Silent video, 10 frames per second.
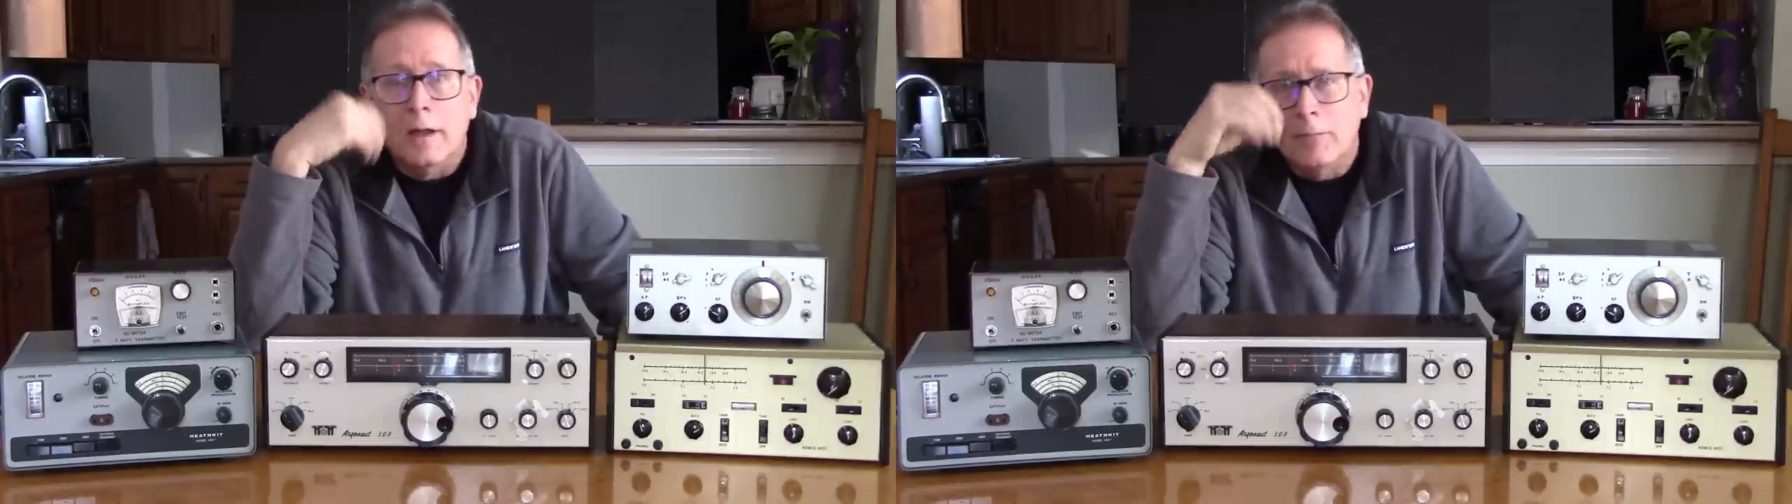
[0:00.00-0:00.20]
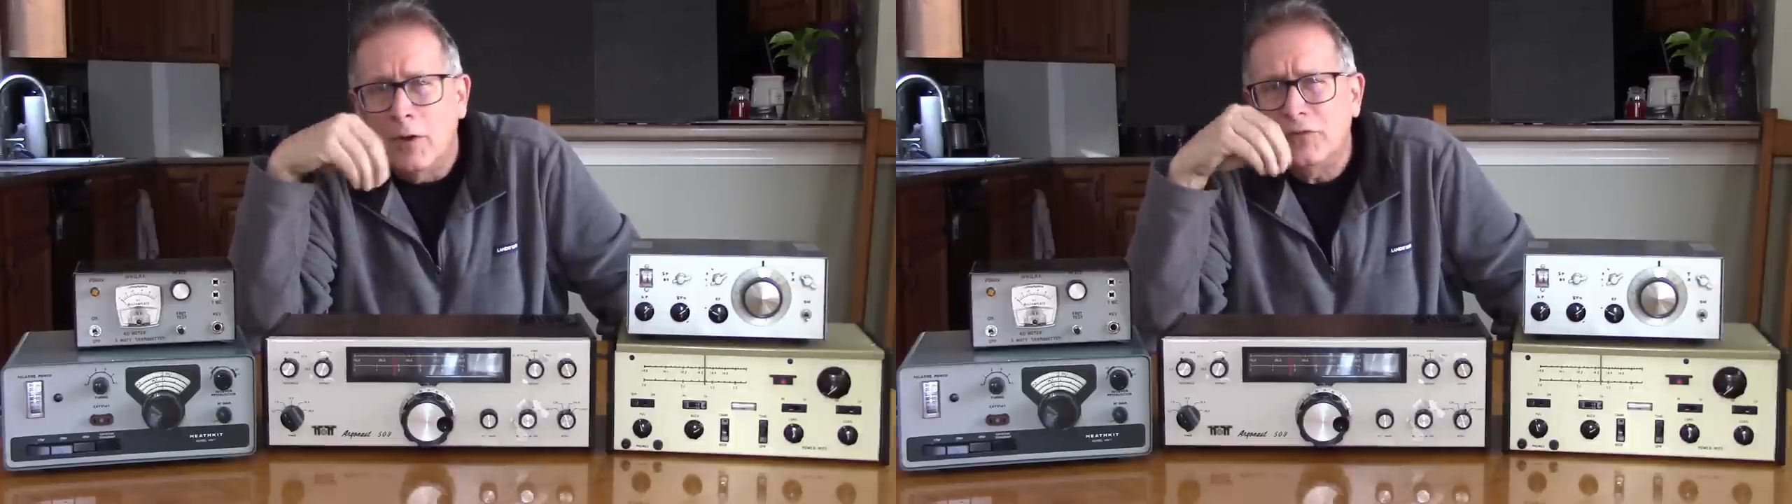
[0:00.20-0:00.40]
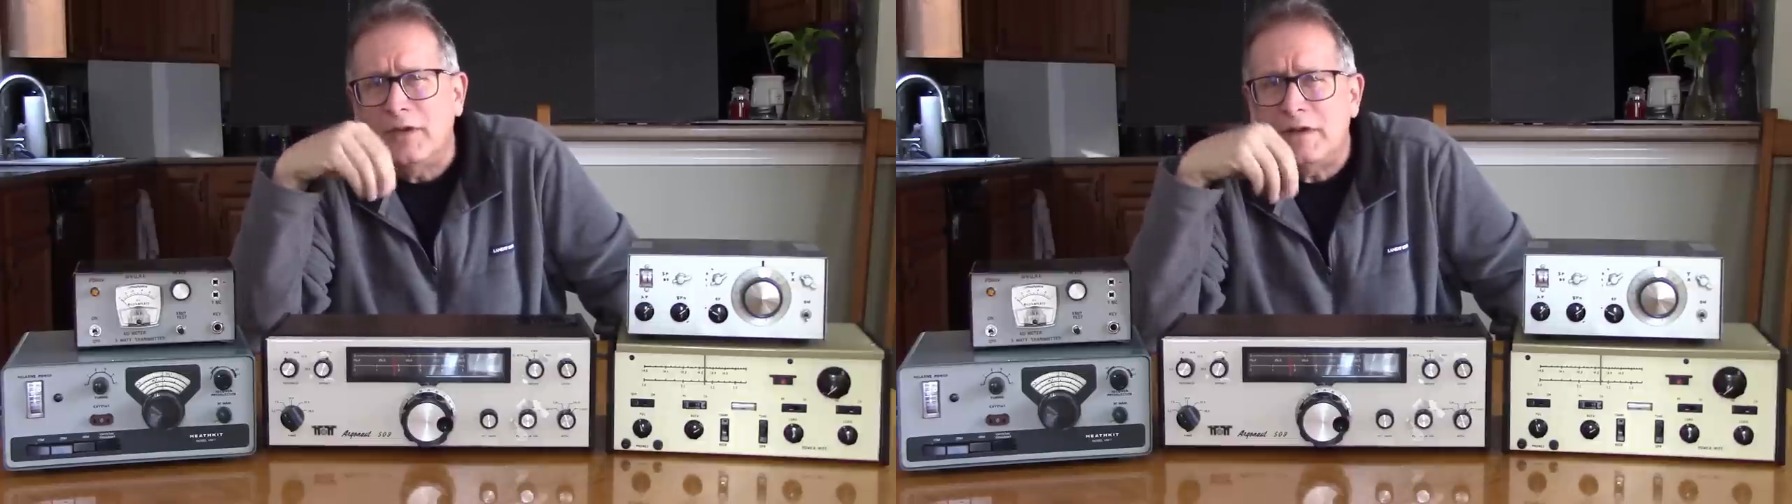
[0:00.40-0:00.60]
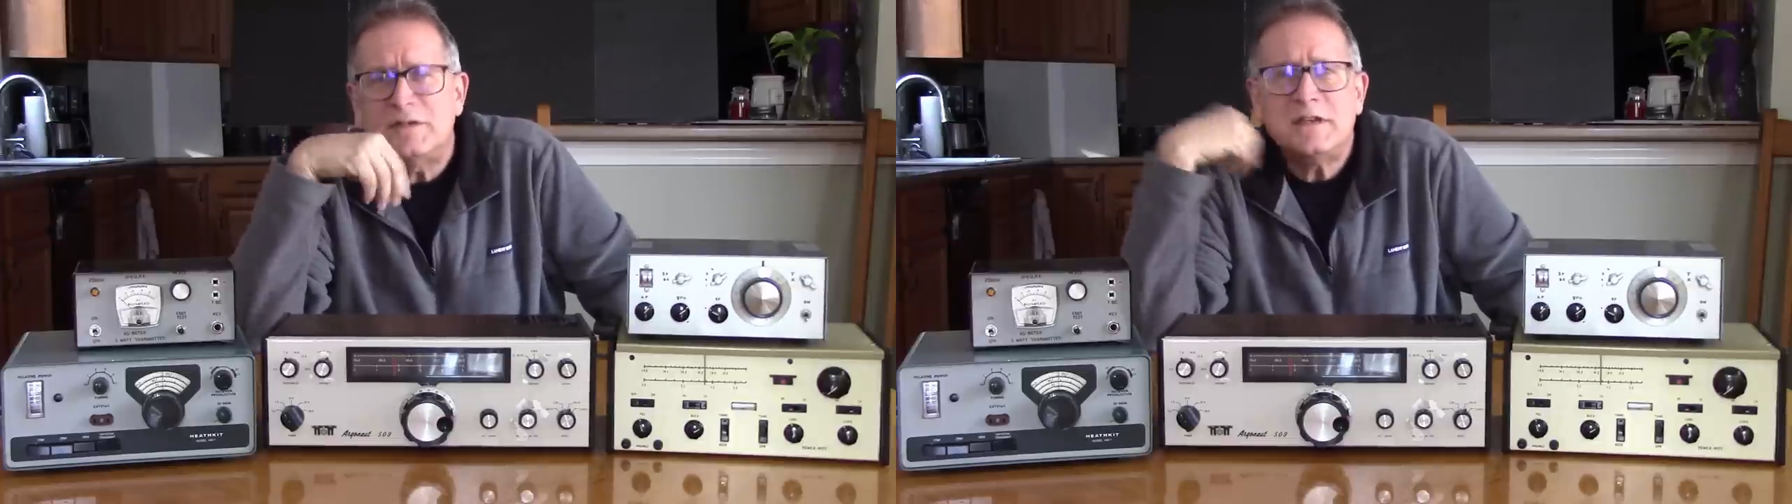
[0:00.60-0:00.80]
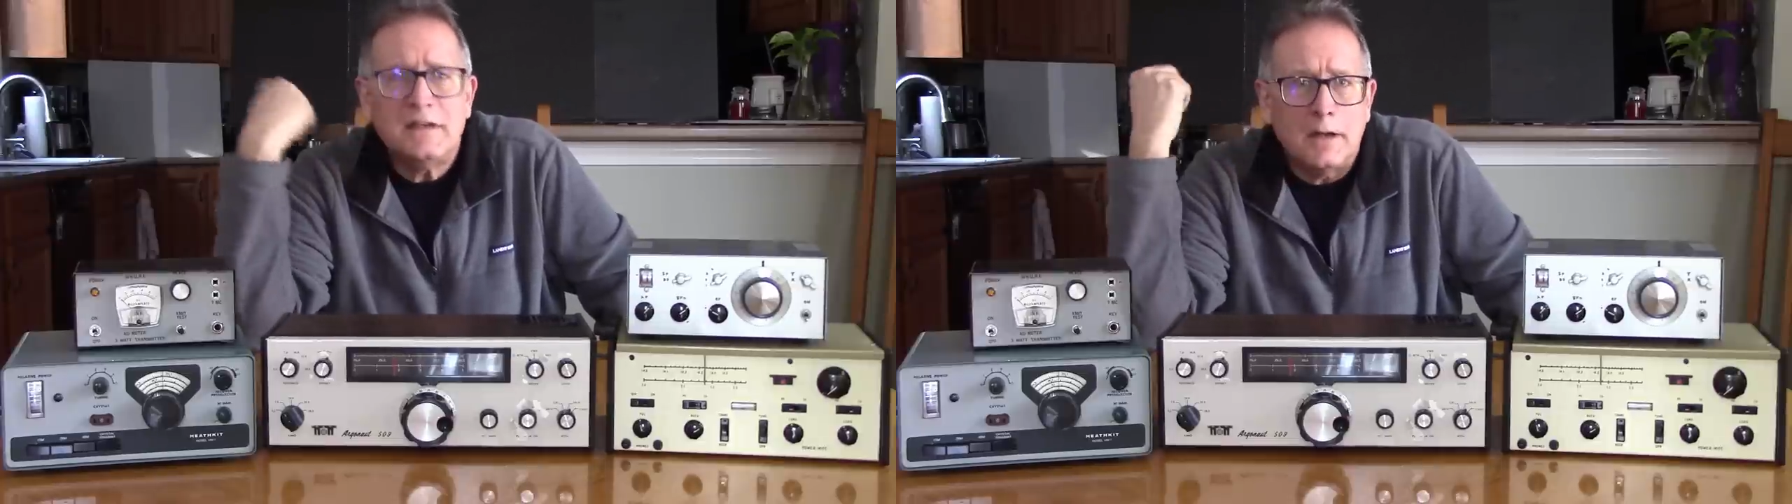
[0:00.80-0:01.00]
mostly
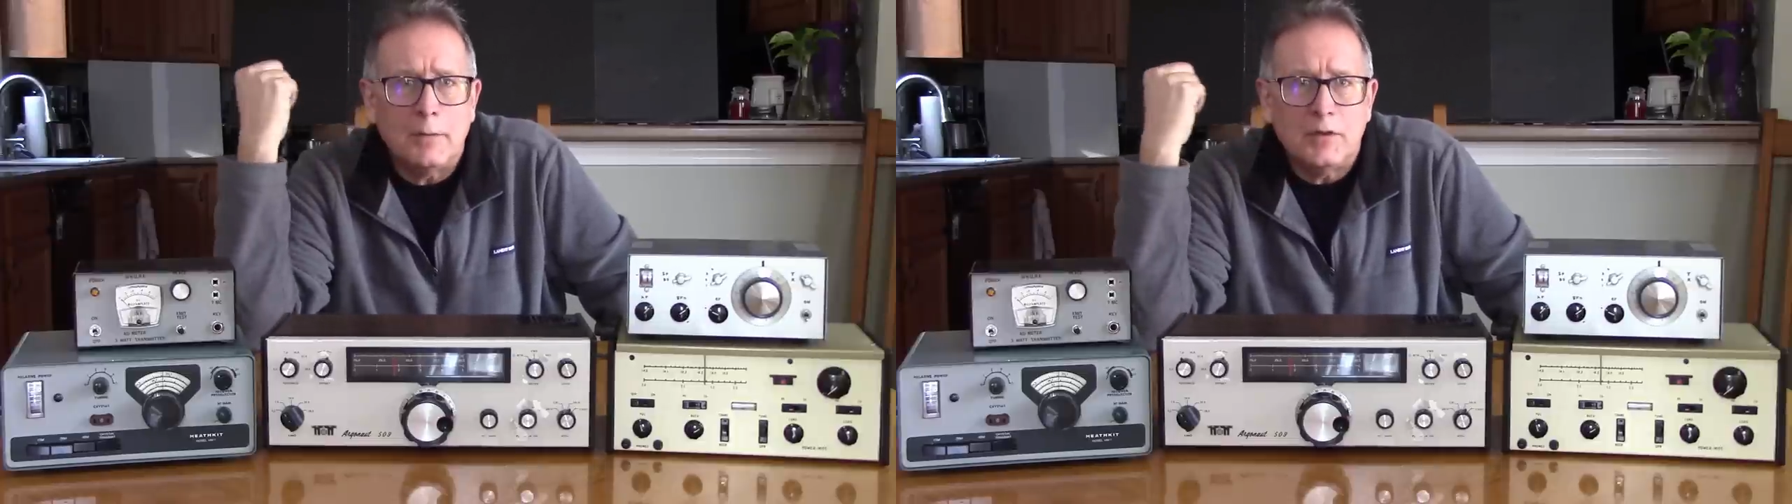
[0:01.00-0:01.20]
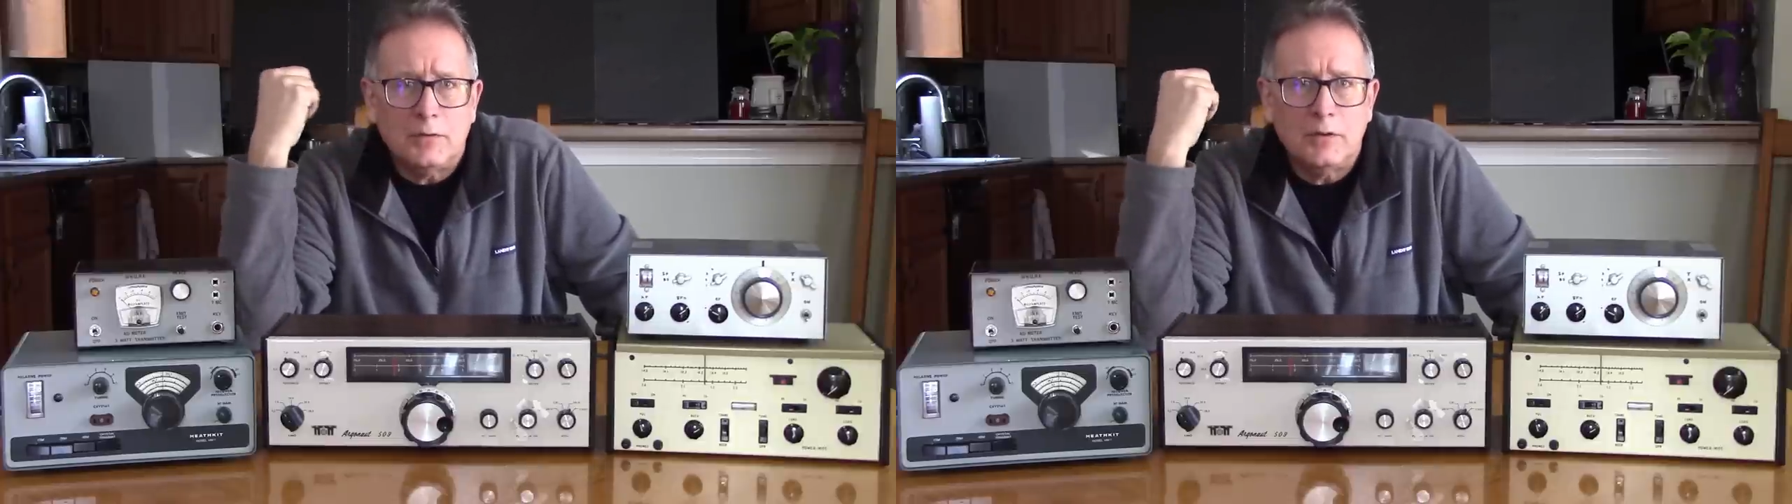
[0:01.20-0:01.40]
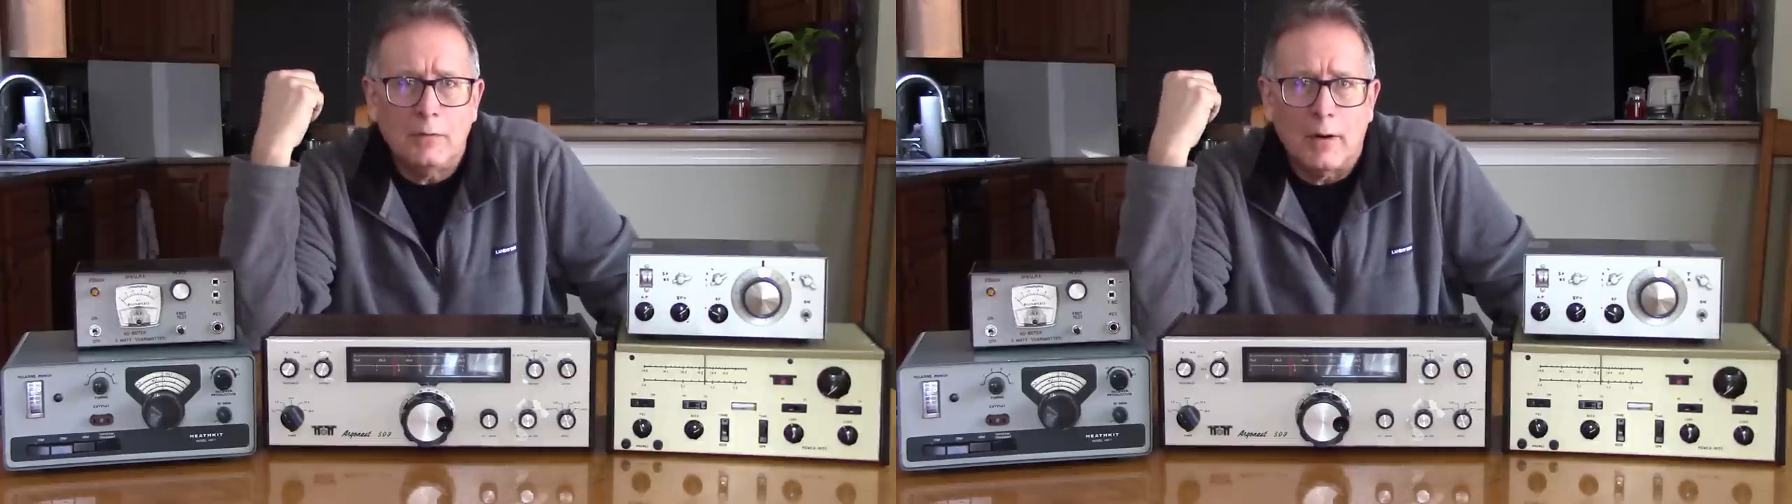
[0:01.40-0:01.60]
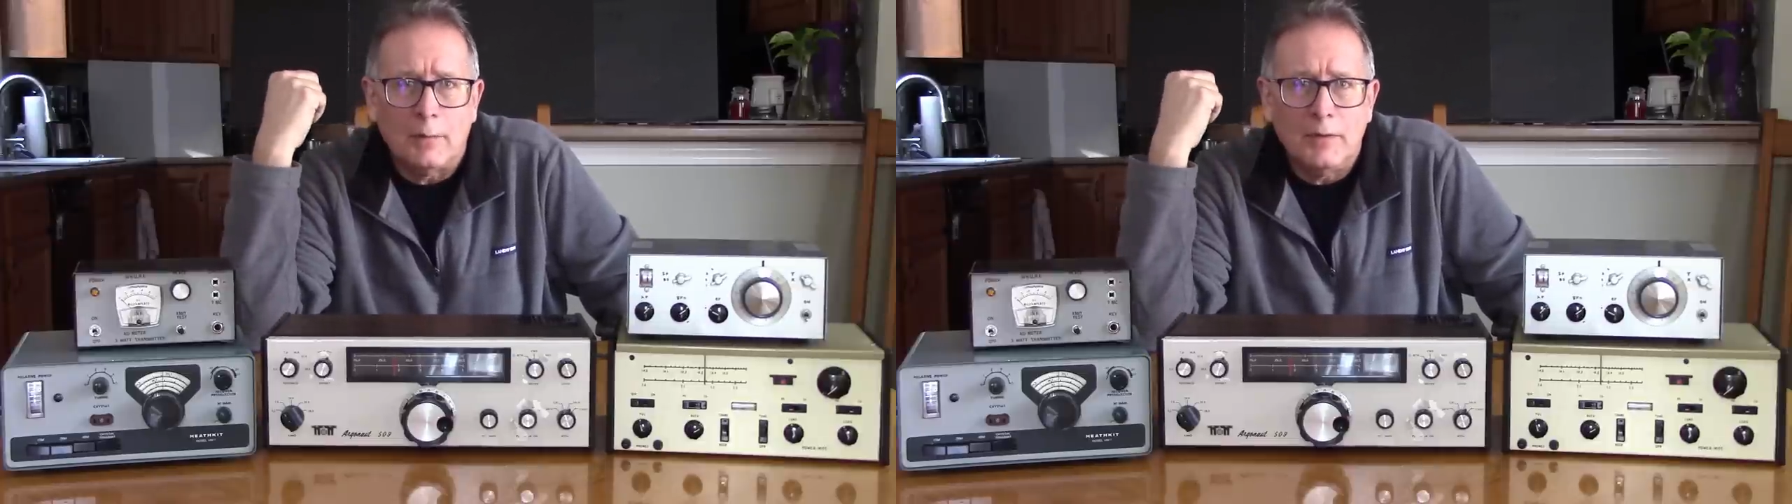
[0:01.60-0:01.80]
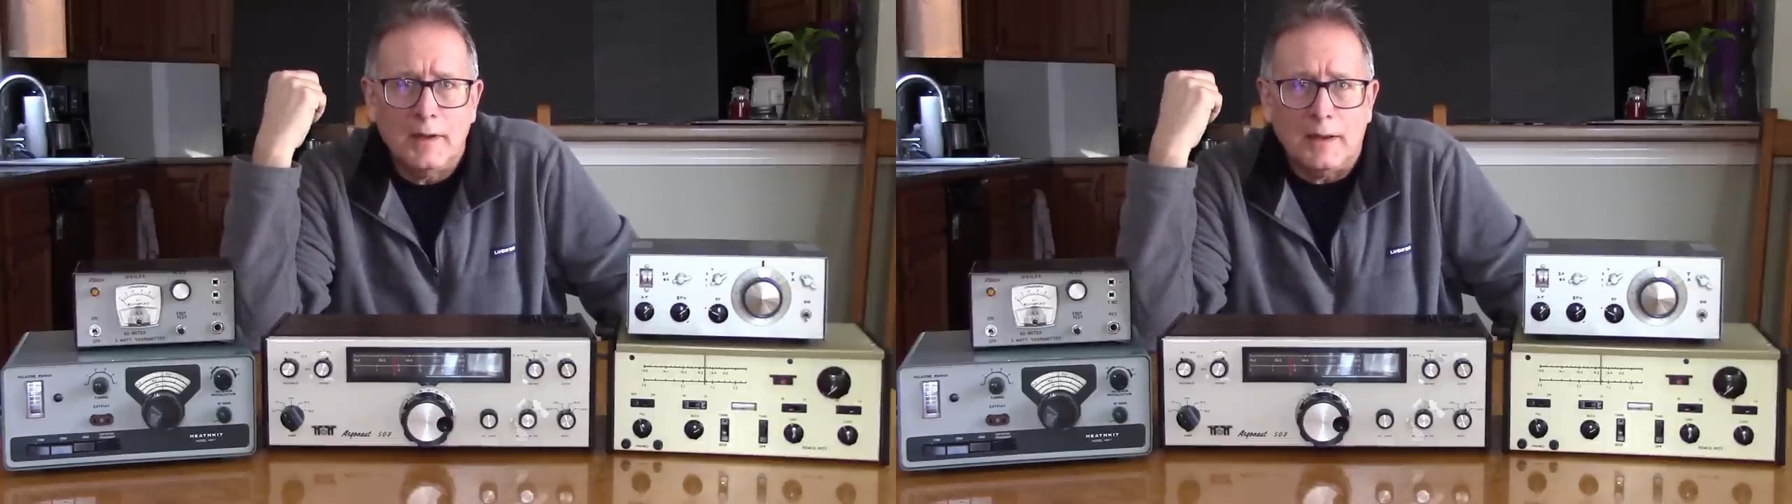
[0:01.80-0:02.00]
CW
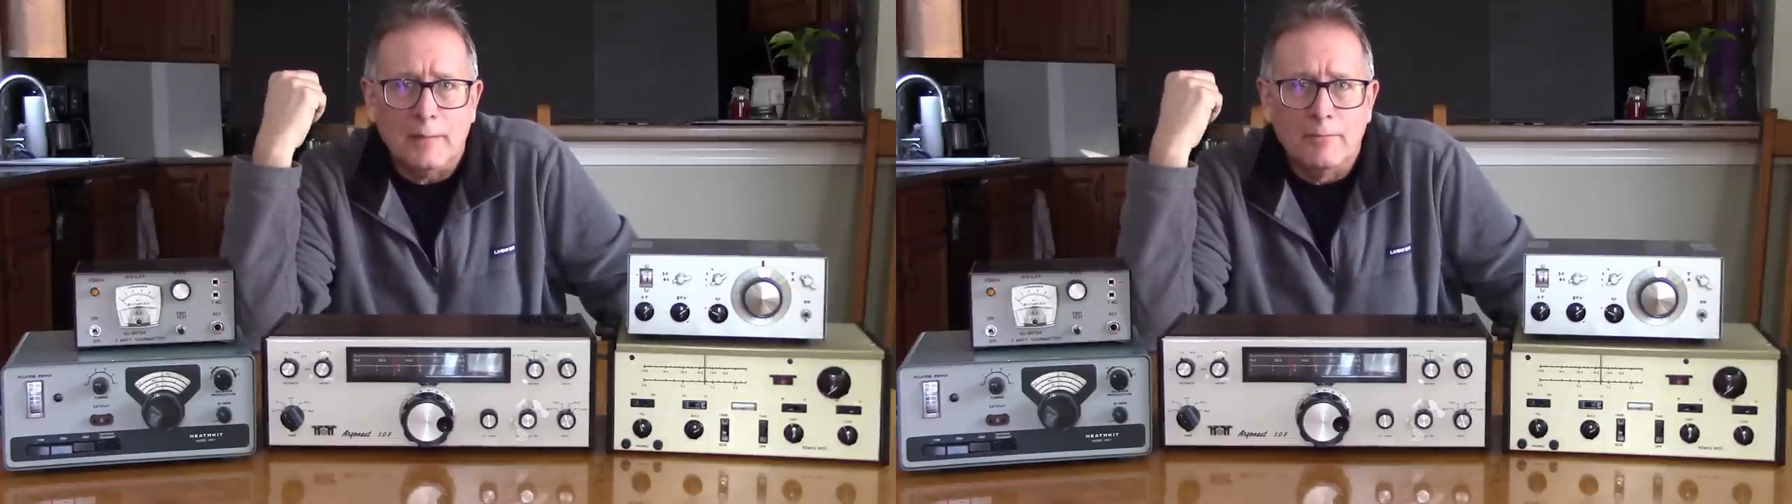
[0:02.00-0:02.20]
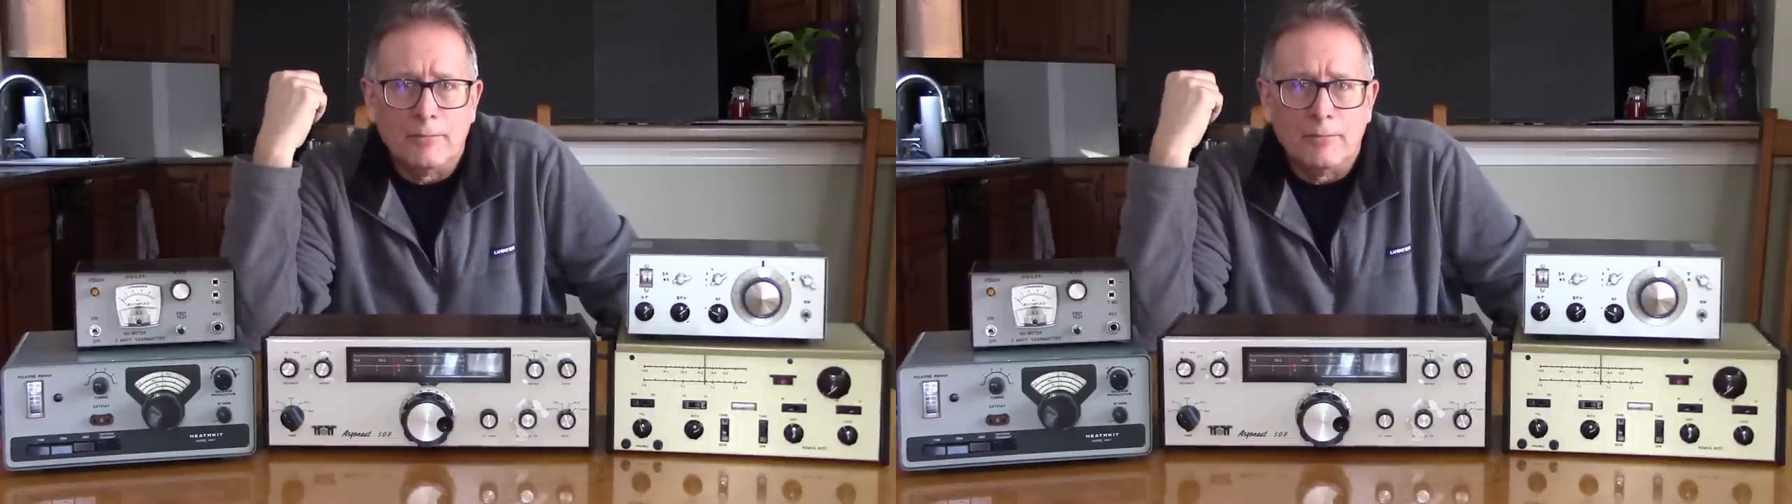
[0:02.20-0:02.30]
QRP.